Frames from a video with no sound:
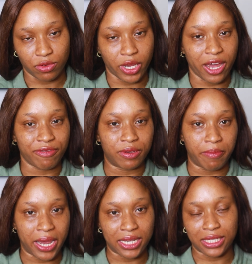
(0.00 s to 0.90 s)
You have the
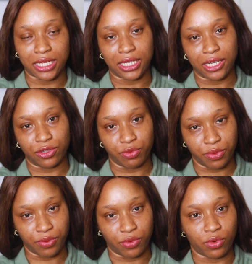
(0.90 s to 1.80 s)
mice and the little
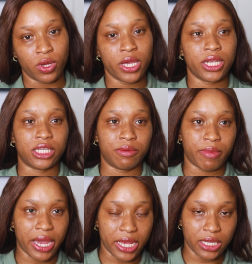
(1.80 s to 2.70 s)
people. The
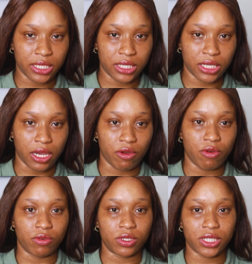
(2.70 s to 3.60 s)
mice are
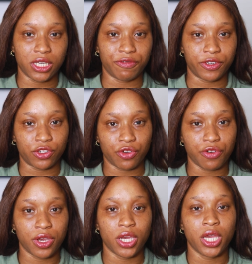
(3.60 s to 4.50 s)
called Sniff and
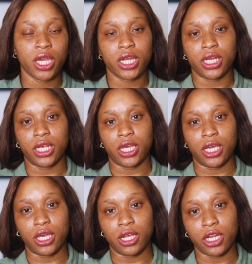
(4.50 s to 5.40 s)
Scurry. The
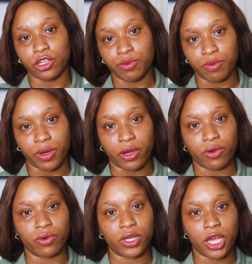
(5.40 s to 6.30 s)
little people are
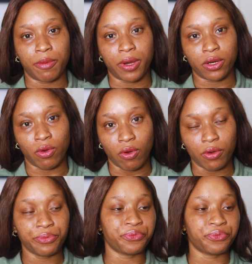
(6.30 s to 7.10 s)
called Hem and Haw.